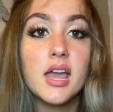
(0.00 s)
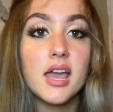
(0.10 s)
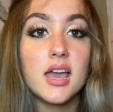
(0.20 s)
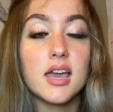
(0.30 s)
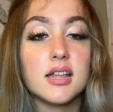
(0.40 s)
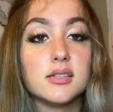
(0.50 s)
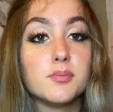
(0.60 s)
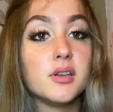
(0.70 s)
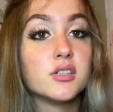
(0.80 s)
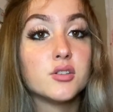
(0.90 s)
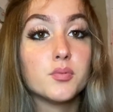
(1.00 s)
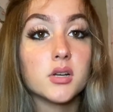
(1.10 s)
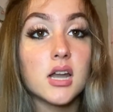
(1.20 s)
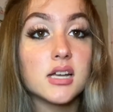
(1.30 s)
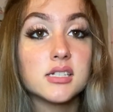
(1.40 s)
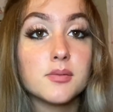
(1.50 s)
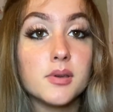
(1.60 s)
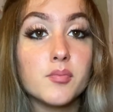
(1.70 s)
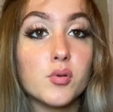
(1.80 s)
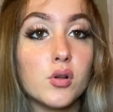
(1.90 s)
and be super nice to
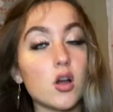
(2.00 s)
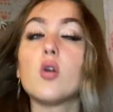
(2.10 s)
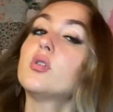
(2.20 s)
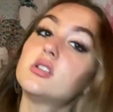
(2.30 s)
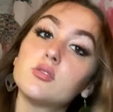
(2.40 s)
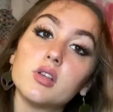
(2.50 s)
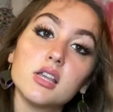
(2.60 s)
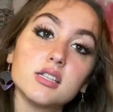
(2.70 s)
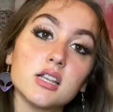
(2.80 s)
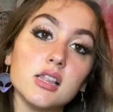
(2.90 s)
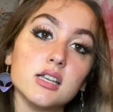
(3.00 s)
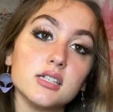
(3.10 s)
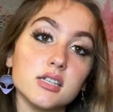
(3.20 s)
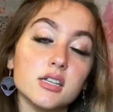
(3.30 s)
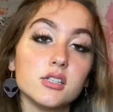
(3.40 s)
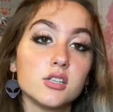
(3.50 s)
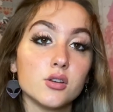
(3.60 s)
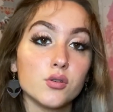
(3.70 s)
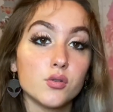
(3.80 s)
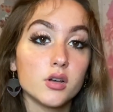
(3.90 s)
people. They're always willing to listen
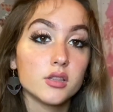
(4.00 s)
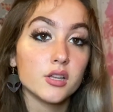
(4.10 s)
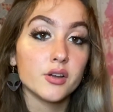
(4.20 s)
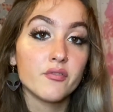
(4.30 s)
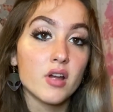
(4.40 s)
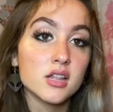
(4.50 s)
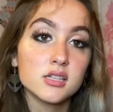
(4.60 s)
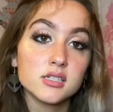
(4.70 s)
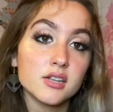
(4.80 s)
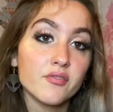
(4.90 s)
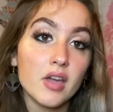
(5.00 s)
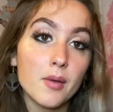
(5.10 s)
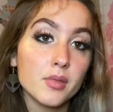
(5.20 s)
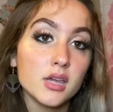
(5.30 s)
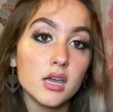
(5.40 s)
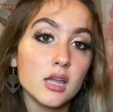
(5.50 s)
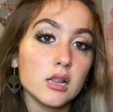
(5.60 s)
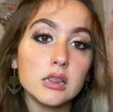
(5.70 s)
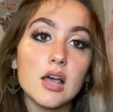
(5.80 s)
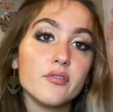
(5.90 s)
to their friends and family
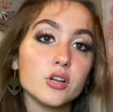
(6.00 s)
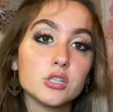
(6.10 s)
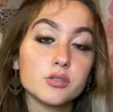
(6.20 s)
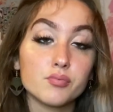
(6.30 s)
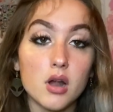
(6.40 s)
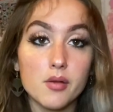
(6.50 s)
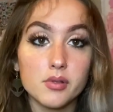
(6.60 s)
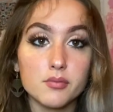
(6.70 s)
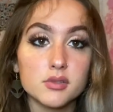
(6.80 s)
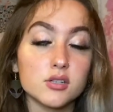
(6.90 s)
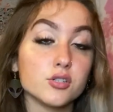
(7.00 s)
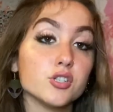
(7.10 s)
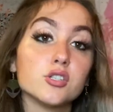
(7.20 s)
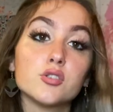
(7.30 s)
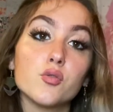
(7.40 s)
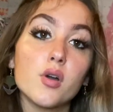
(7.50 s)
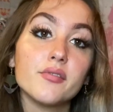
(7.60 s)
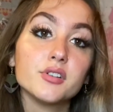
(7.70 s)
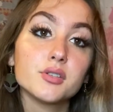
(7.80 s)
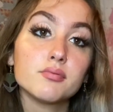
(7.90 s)
and lovers' problems, or just
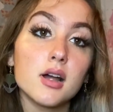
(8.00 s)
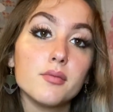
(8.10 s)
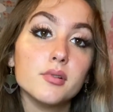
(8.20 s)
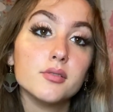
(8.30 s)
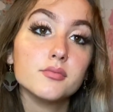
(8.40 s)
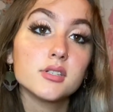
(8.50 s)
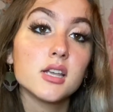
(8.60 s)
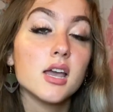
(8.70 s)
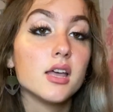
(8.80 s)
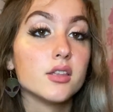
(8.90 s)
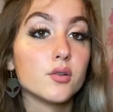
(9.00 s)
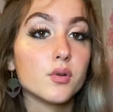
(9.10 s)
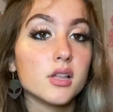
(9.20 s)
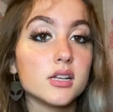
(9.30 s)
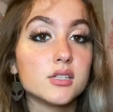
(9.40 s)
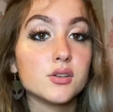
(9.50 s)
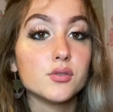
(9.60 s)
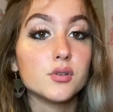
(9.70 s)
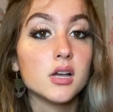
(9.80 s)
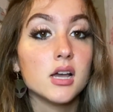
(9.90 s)
whoever's problems. They're willing to